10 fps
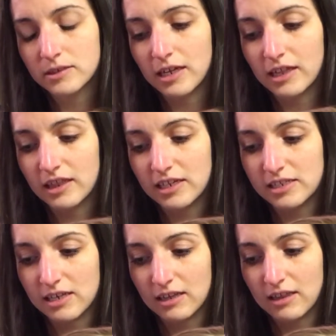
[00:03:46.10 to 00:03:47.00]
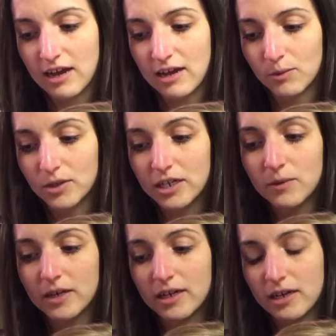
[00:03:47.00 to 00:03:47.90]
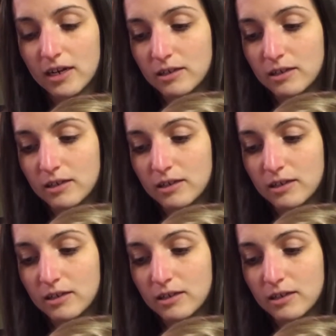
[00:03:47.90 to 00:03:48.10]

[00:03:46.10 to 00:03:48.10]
and things like that. Well, anyway,